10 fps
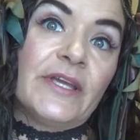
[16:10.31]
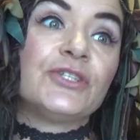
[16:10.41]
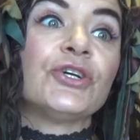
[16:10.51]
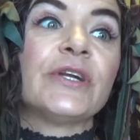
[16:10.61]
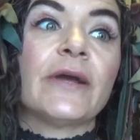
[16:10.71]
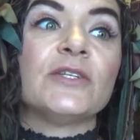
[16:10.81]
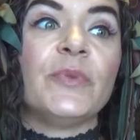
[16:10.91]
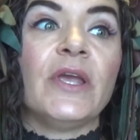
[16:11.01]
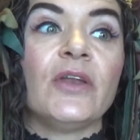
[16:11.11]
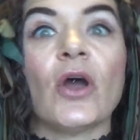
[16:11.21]
He turned out to
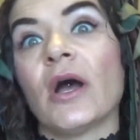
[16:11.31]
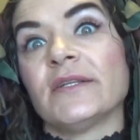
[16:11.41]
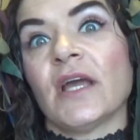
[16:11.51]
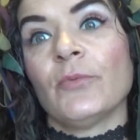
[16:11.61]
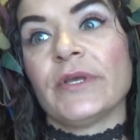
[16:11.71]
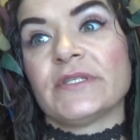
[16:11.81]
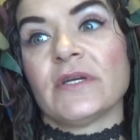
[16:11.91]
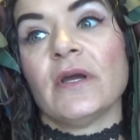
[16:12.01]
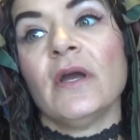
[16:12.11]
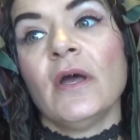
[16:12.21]
be not a time
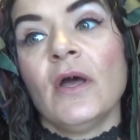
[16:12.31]
waster.